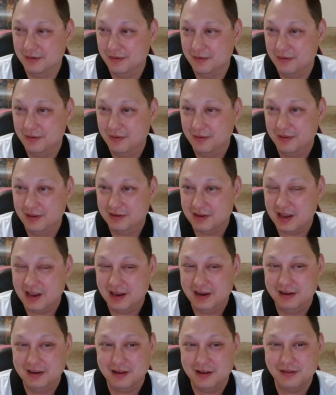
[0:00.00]
this
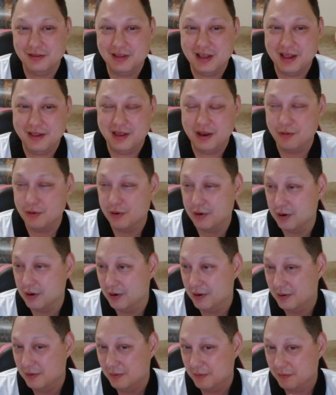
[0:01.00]
idea that
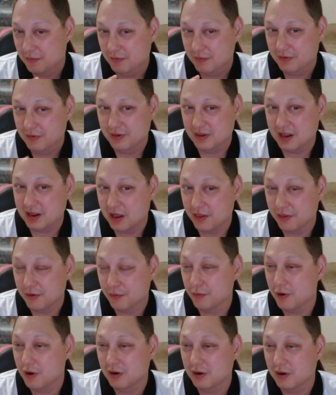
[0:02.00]
they got the
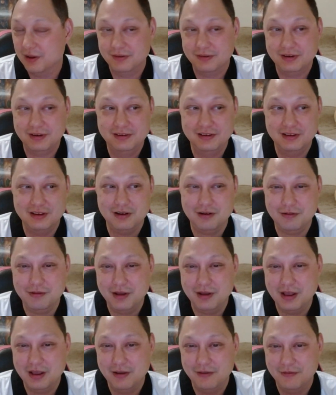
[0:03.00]
raw end of the deal,
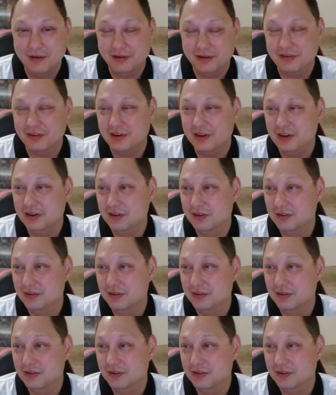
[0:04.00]
eventually